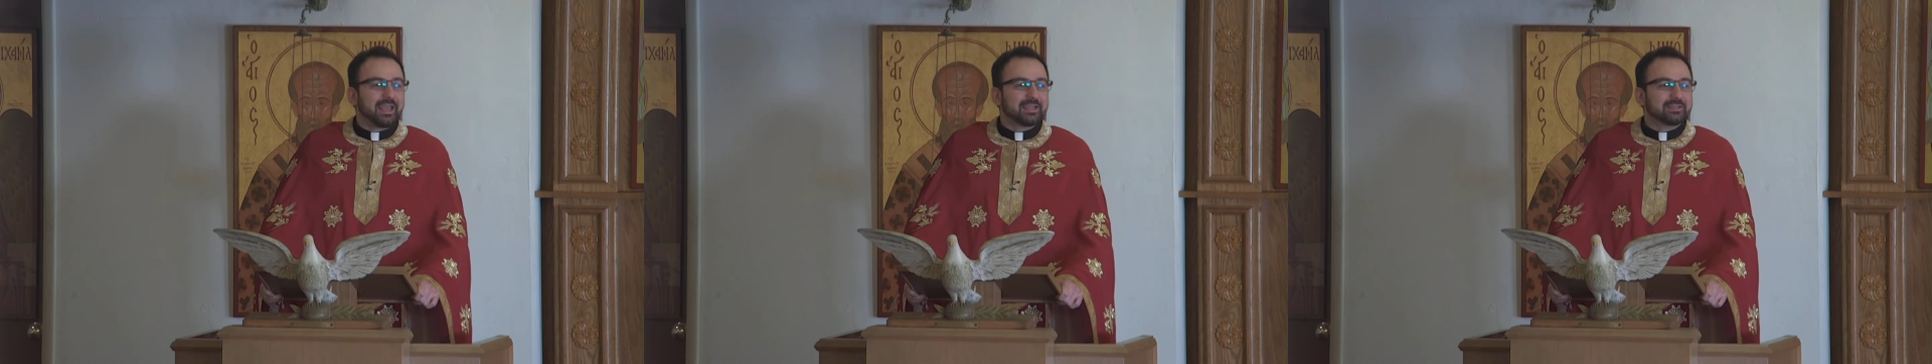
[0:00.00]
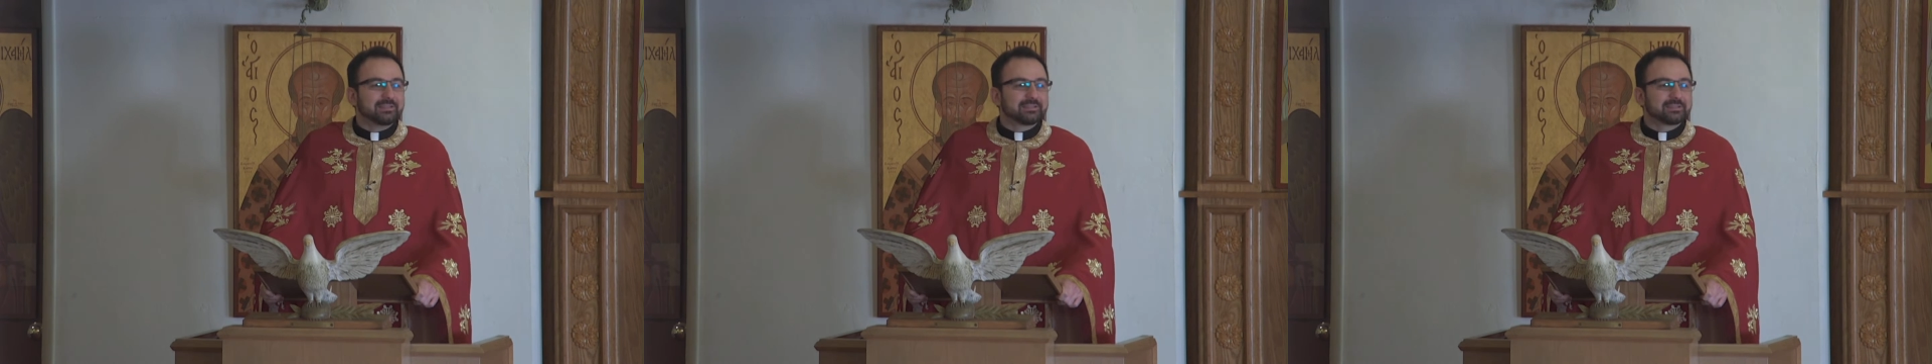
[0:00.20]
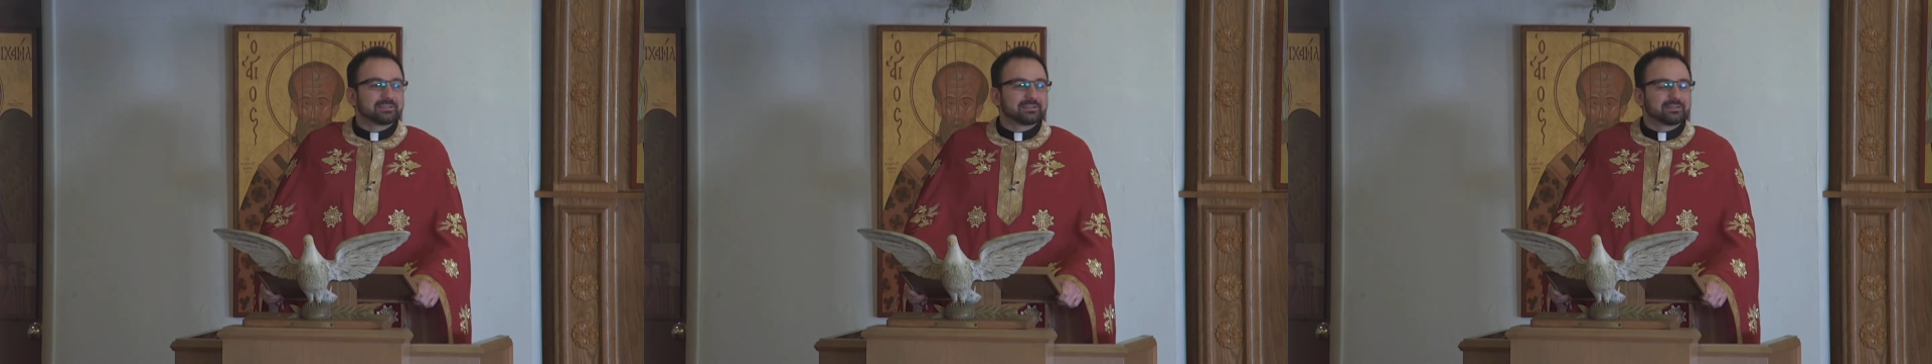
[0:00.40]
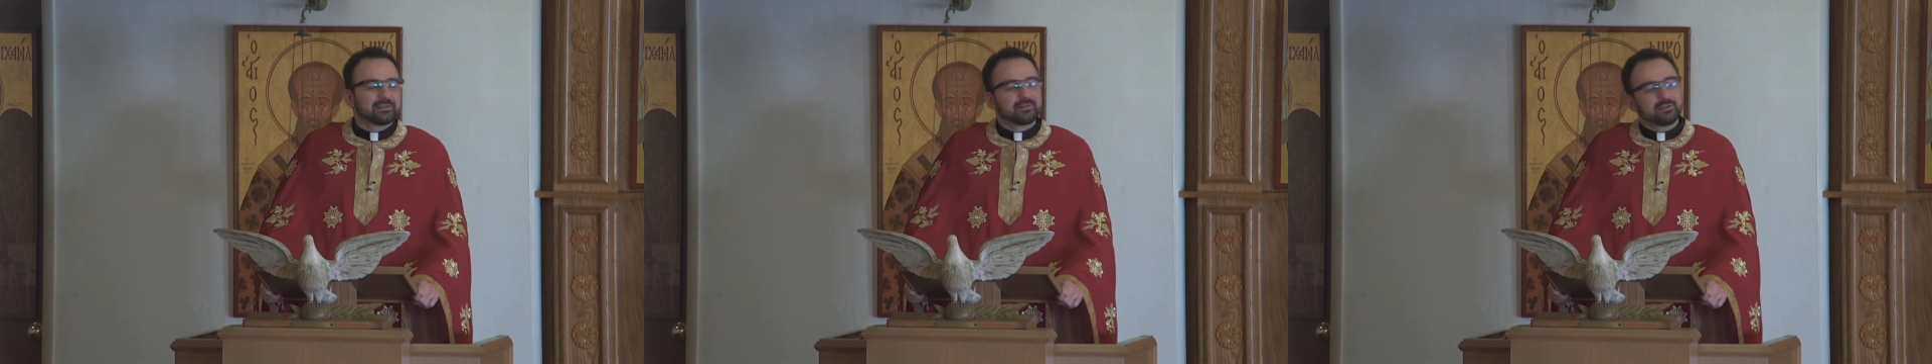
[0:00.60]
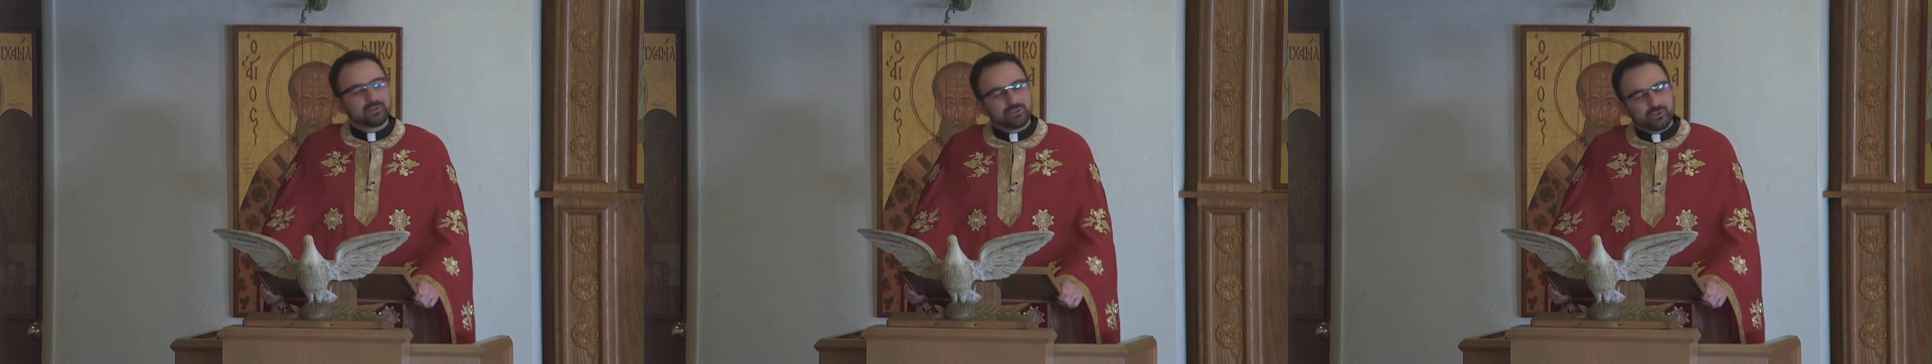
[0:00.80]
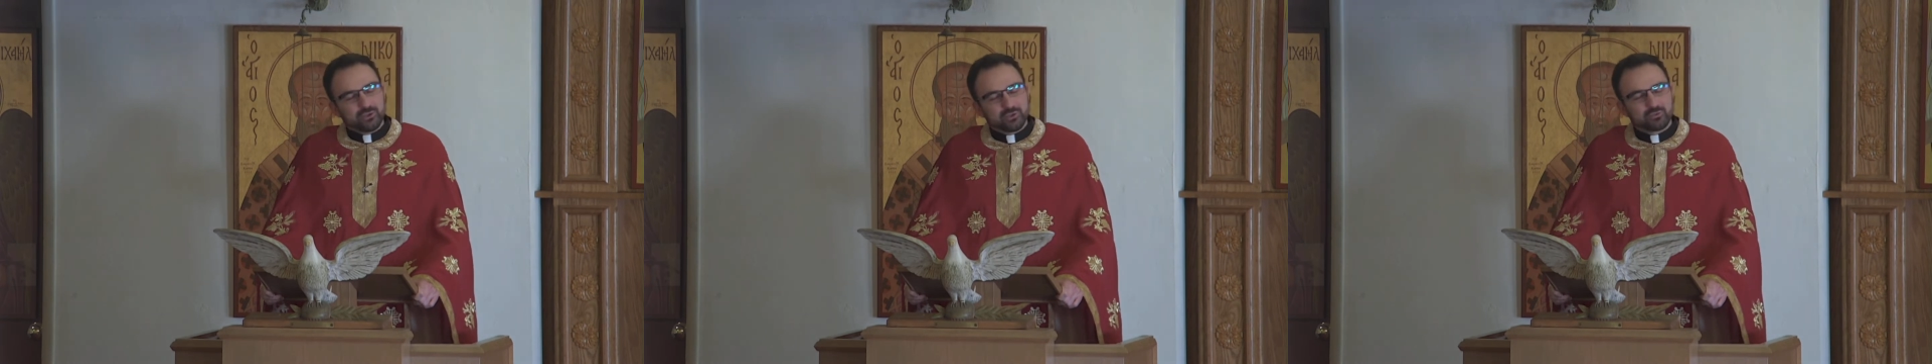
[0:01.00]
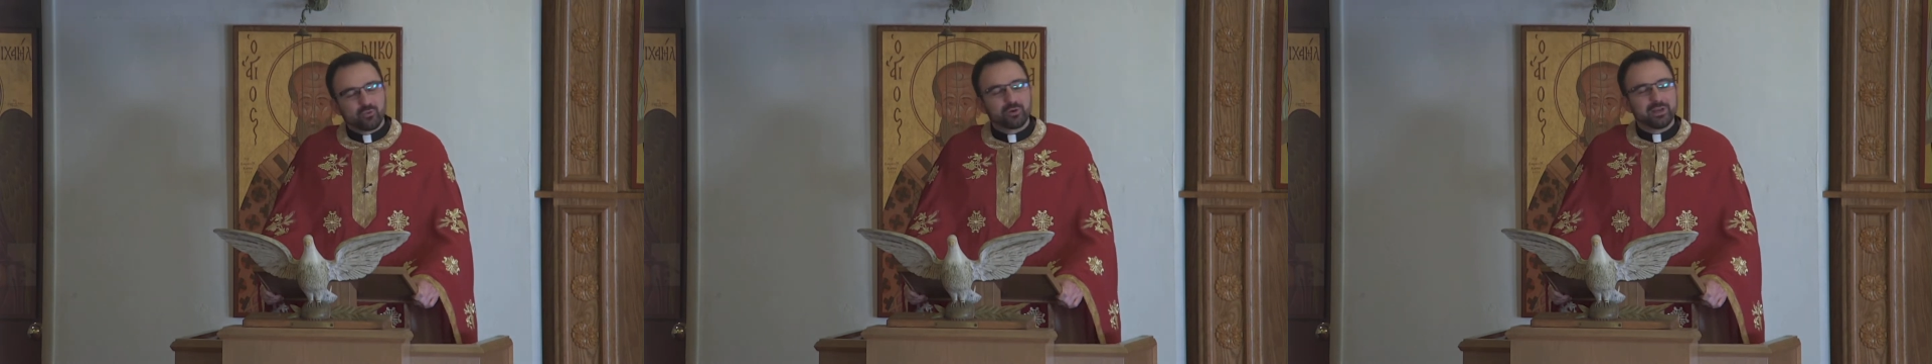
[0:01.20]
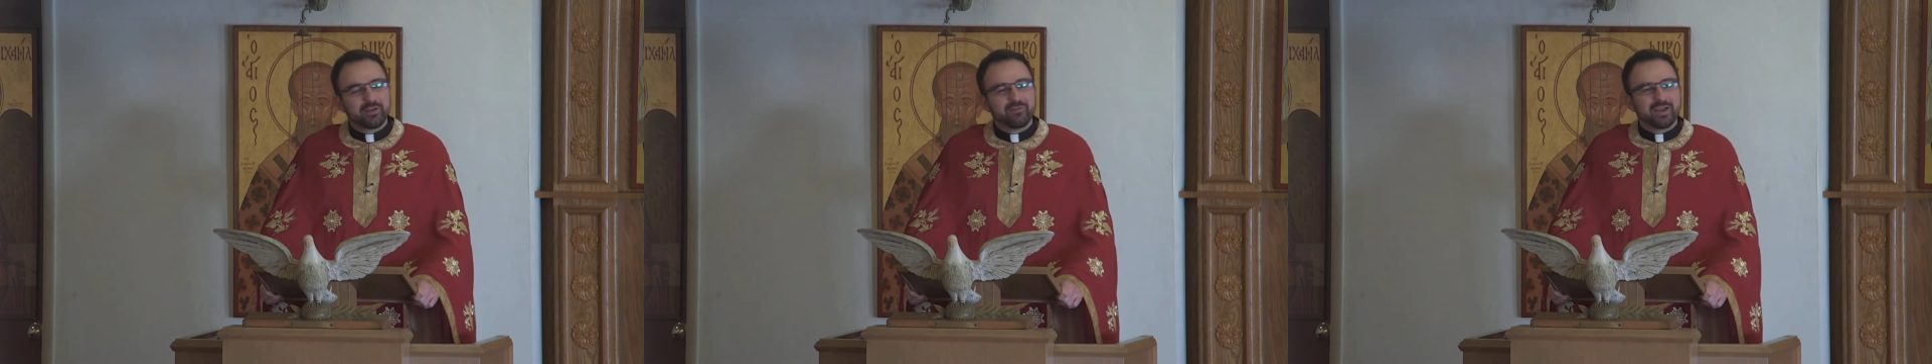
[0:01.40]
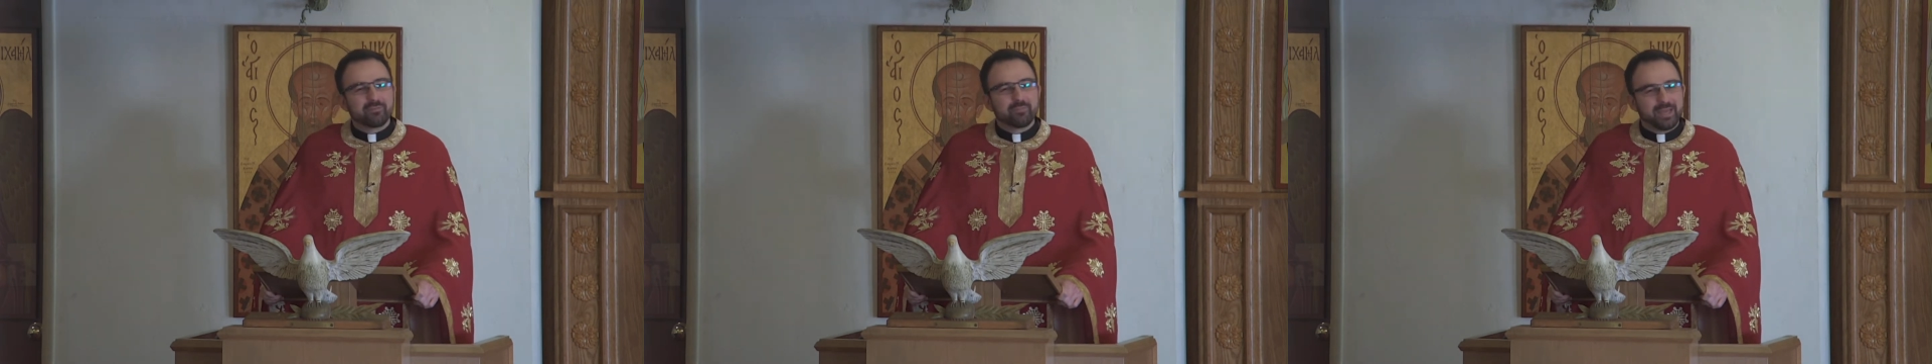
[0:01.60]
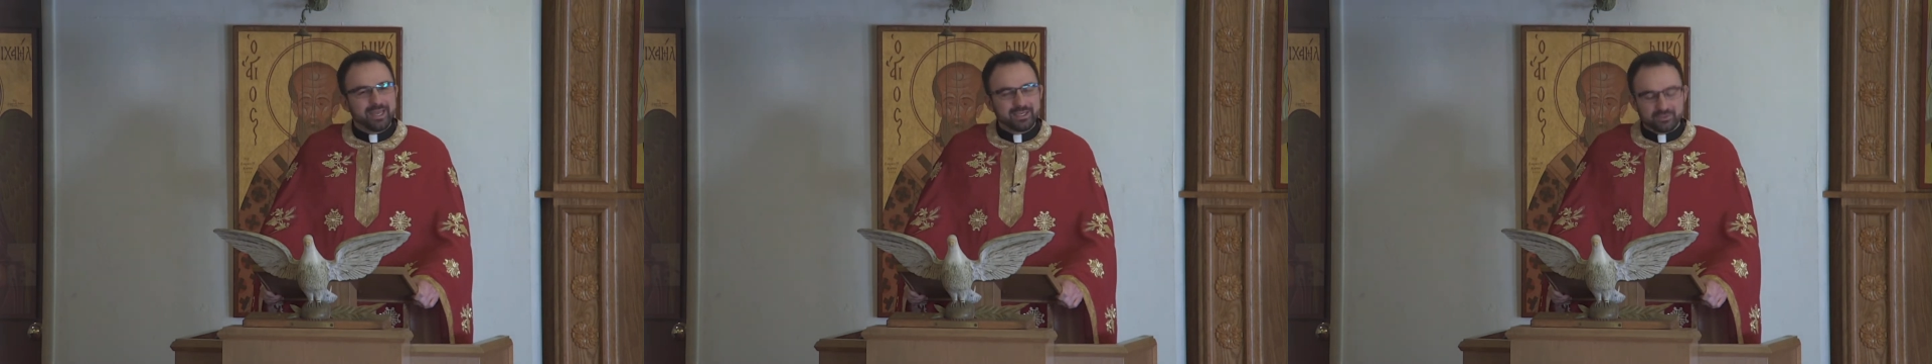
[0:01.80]
And the Jews wouldn't
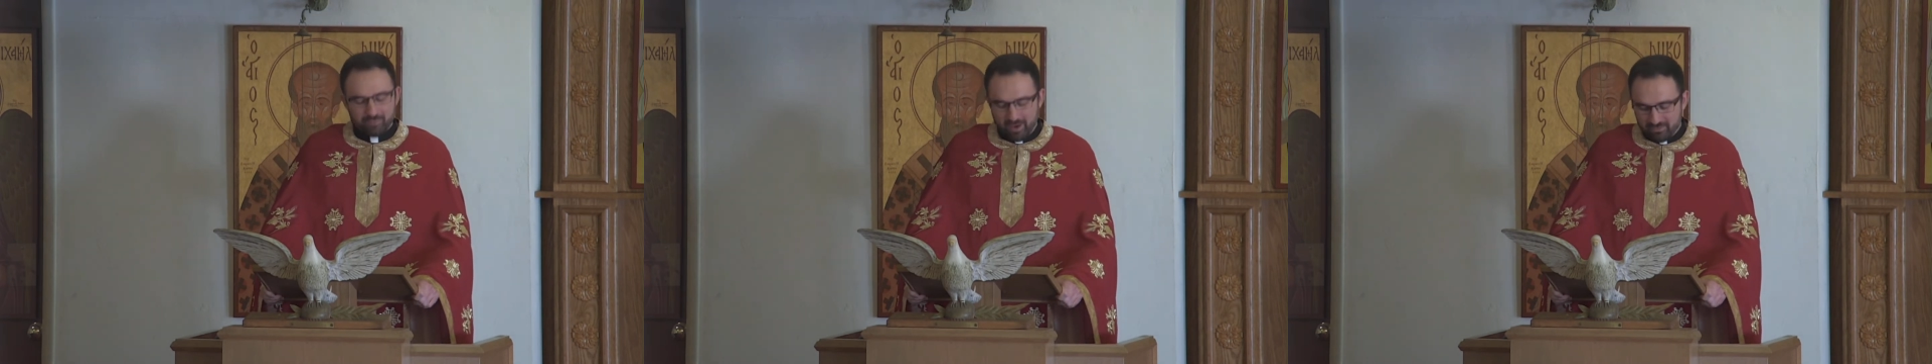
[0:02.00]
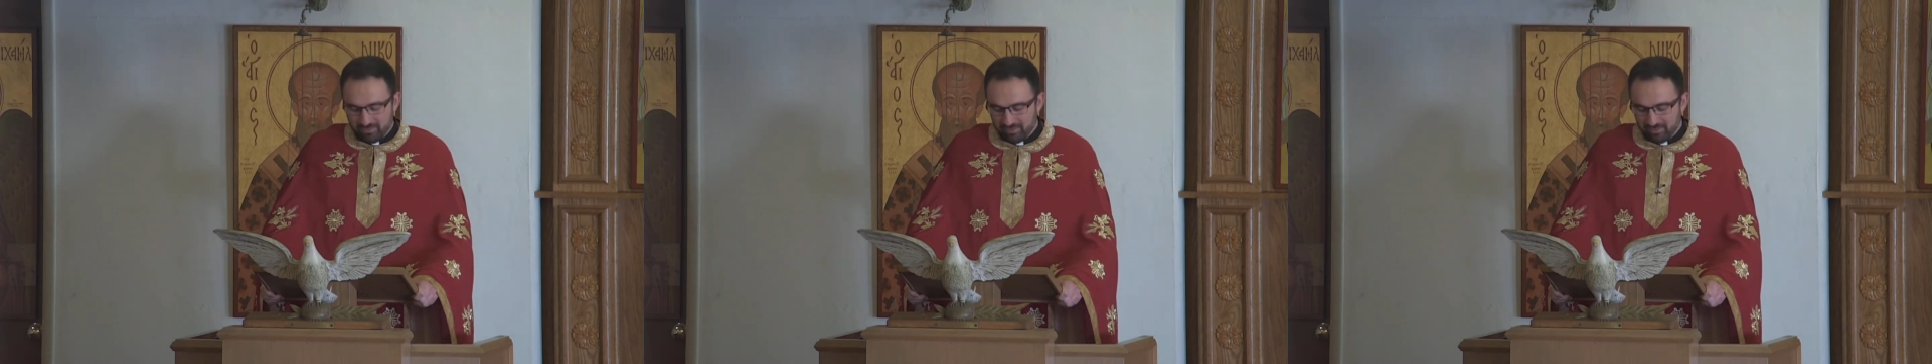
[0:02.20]
have had pigs